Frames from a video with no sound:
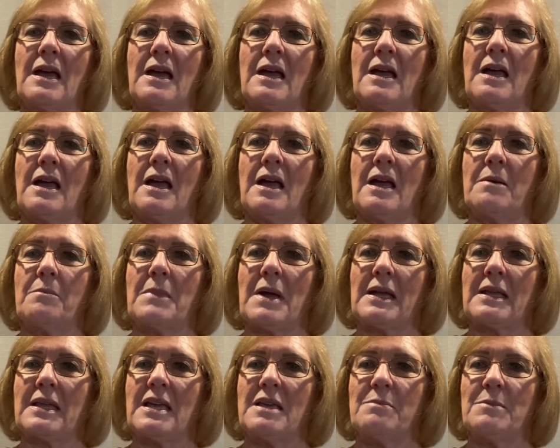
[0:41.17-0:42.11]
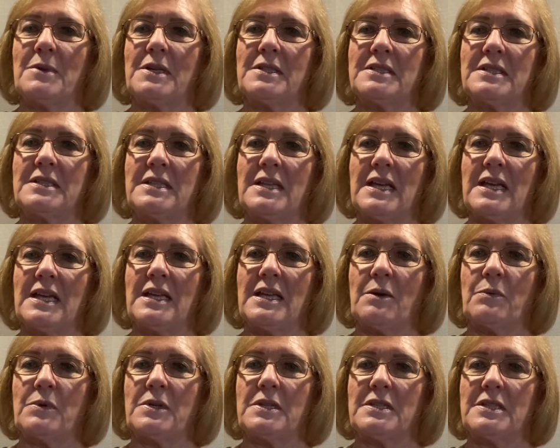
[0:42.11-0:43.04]
I came on today, I
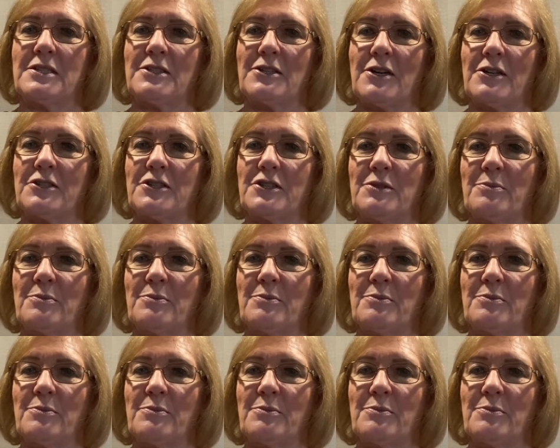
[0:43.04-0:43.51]
wanted to talk to you